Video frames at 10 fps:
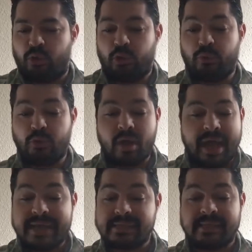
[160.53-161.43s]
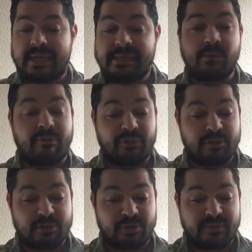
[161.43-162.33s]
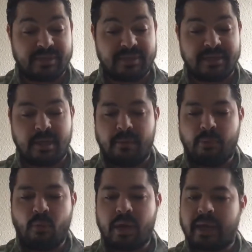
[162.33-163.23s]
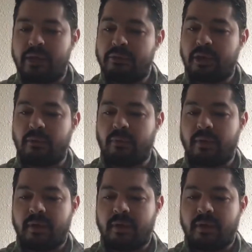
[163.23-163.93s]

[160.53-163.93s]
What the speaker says: You do not hesitate to offer your services, but what can you do?